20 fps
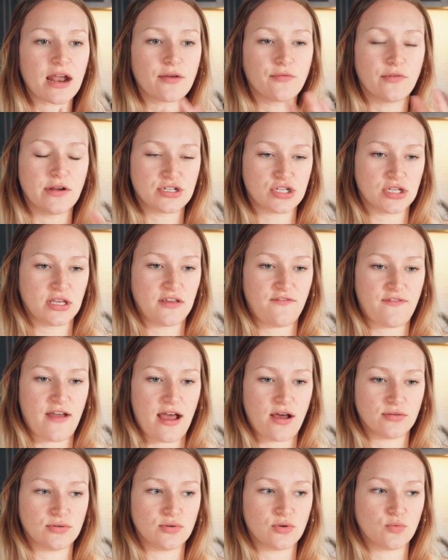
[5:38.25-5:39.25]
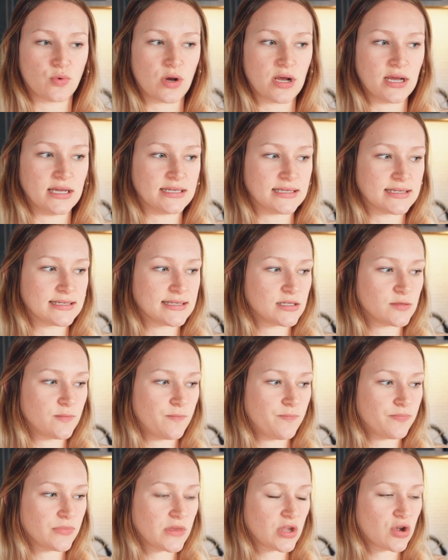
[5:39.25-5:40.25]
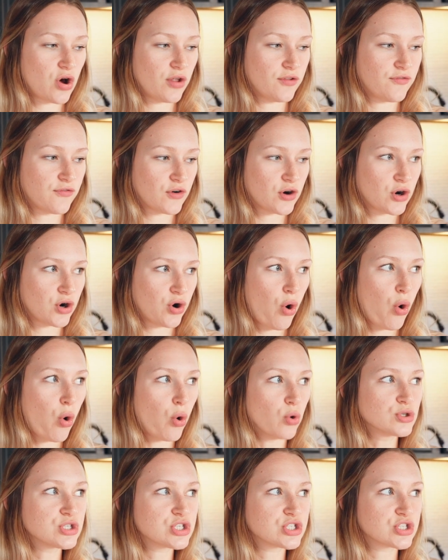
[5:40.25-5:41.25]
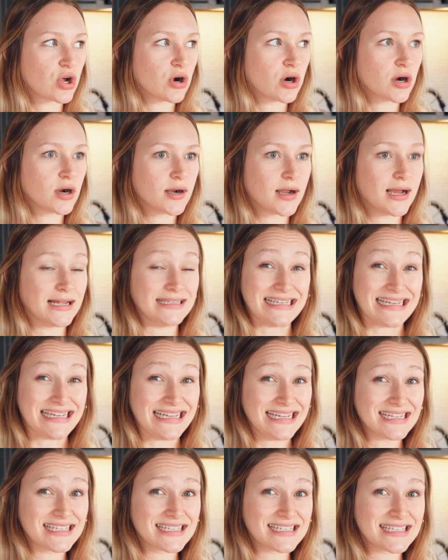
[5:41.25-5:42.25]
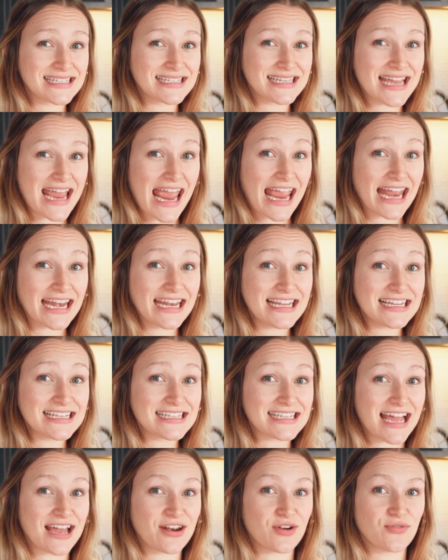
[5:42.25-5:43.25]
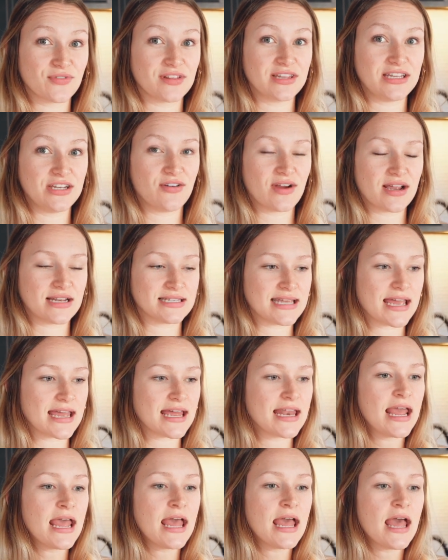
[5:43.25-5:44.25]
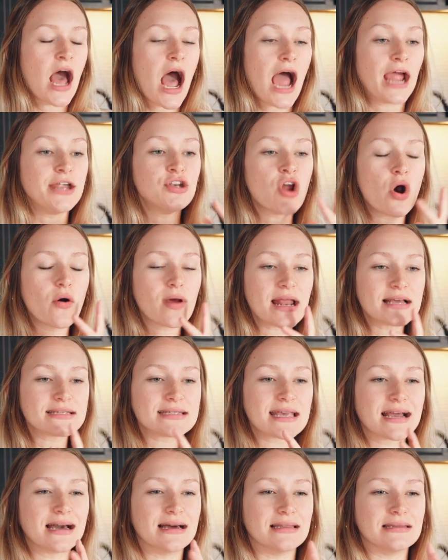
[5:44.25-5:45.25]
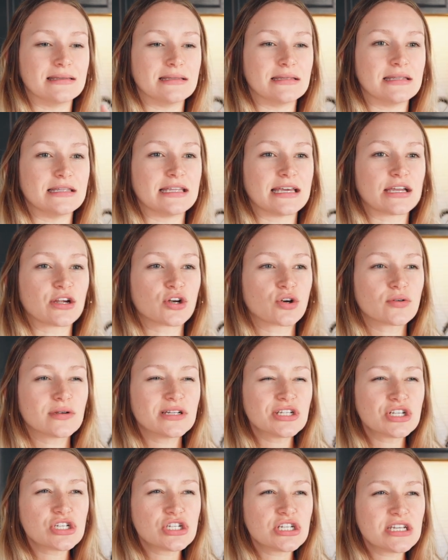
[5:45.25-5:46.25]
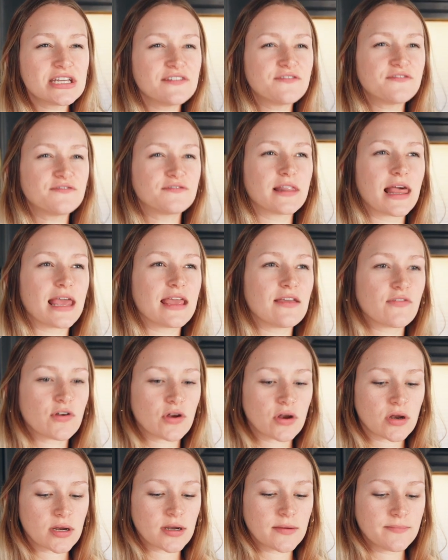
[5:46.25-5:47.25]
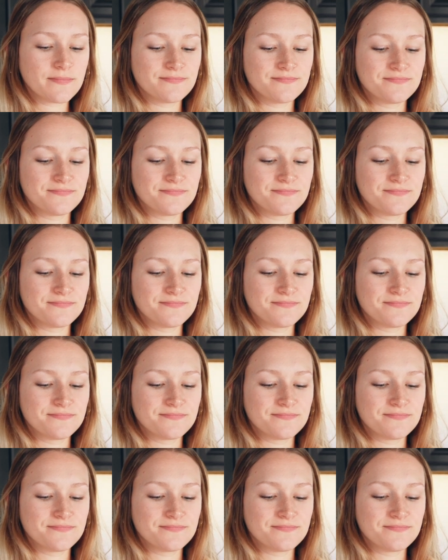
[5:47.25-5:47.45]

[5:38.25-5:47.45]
I originally found was called for whole star anise. Anise? I don't really know how to say it. I know it has like a licorice-y flavor.